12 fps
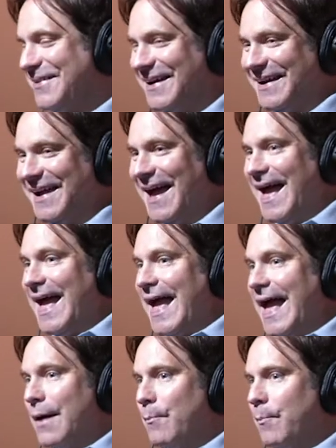okay
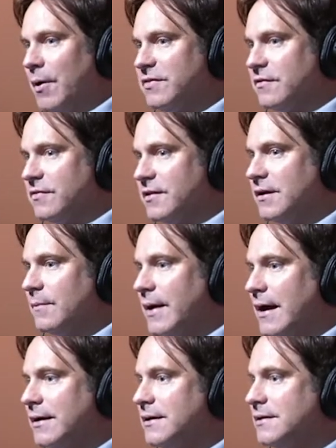but the thing
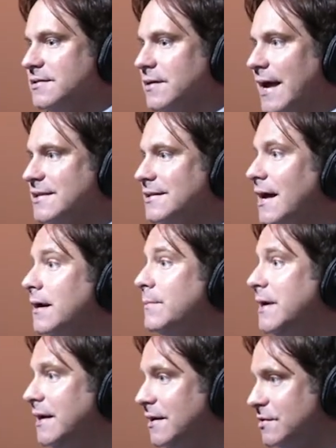about it is, it has a lot of
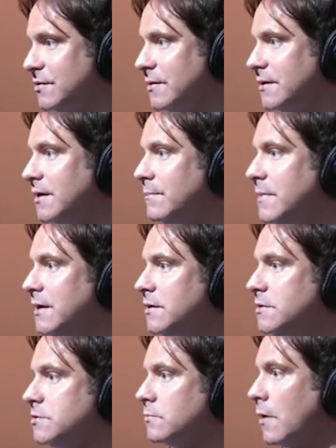meaning to it. It
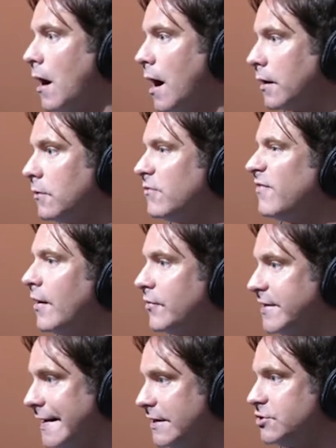means rock or
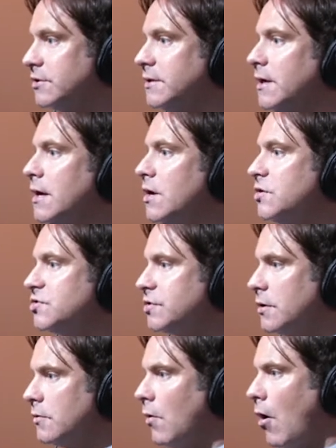foundation.
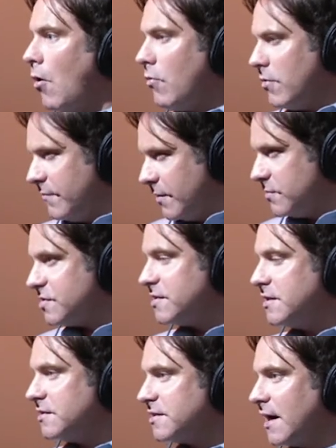So all of those
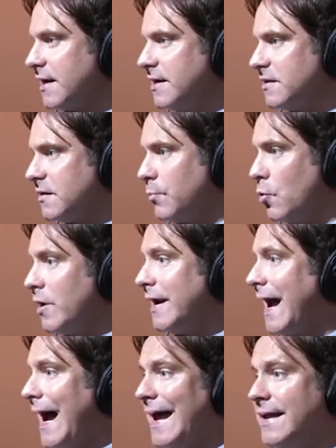things kind of hit the point.
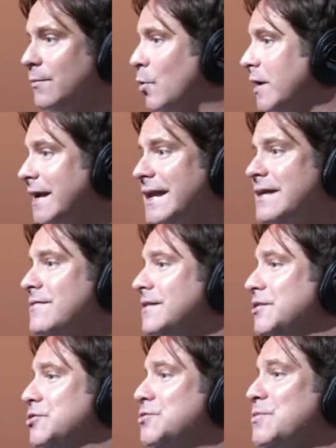I didn't want anything to
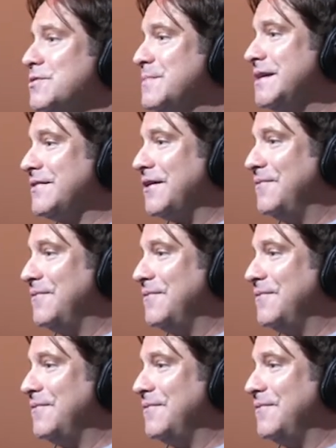do with me, though.